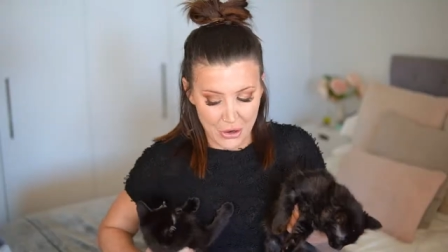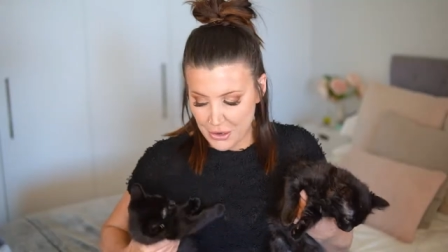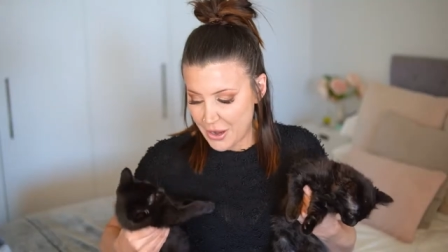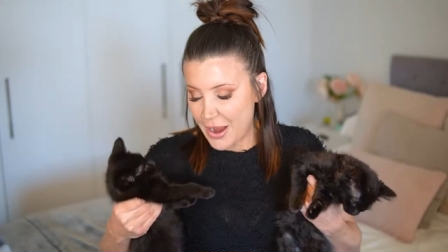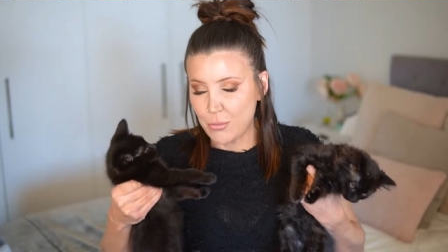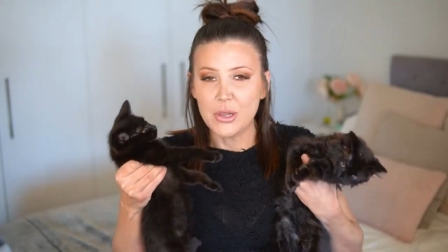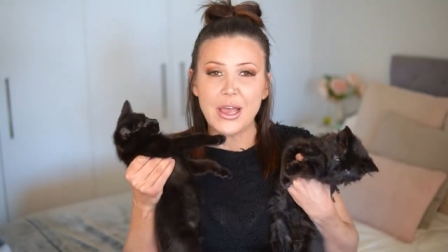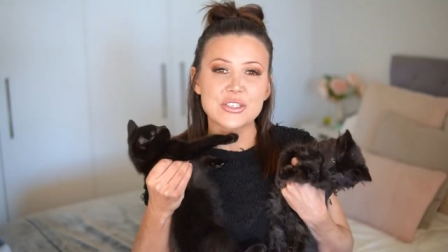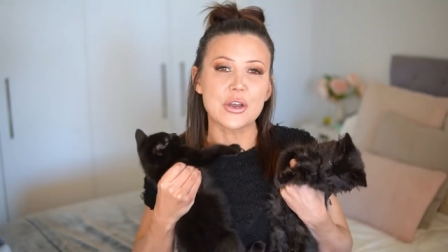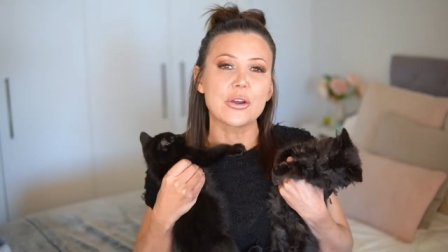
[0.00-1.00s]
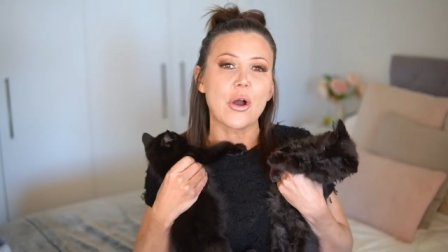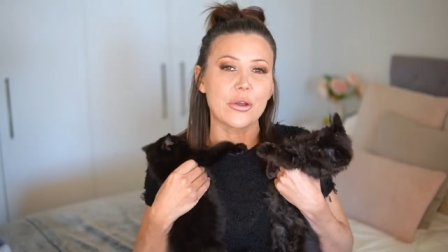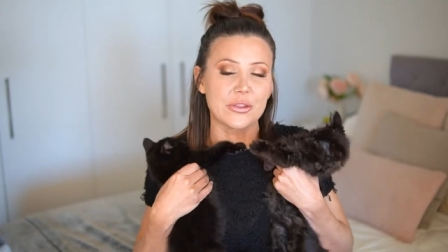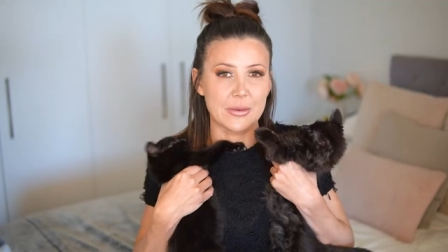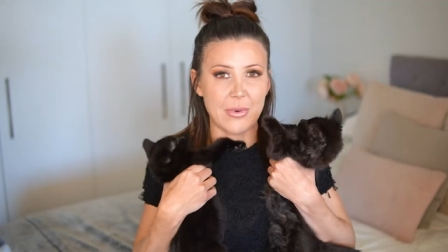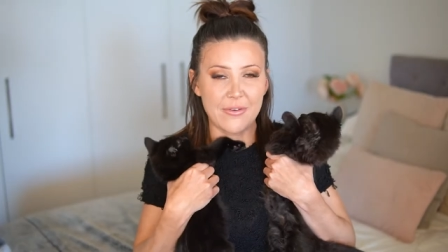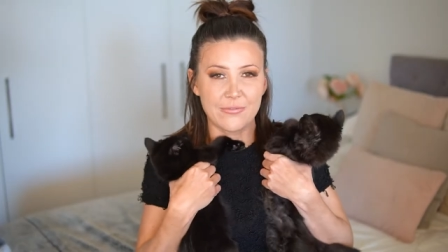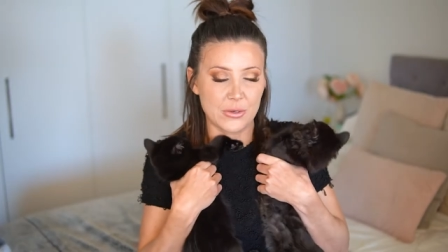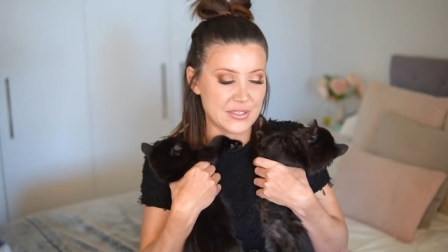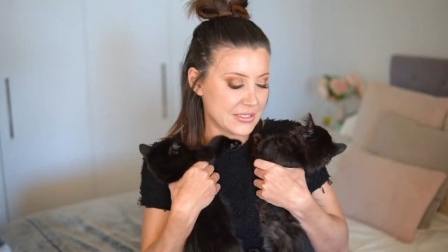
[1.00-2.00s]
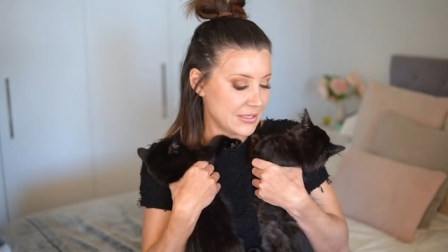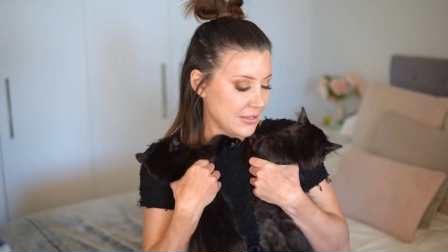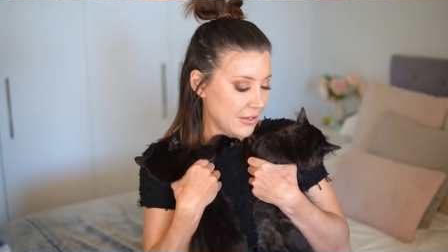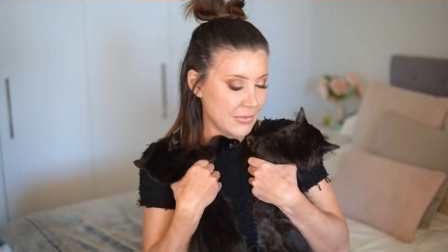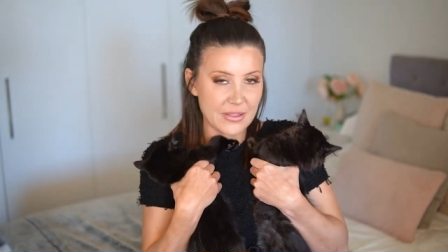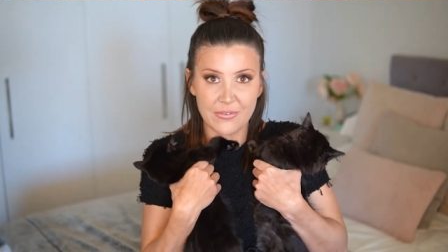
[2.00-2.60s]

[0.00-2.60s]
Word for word: No, I don't own them, I fostered them.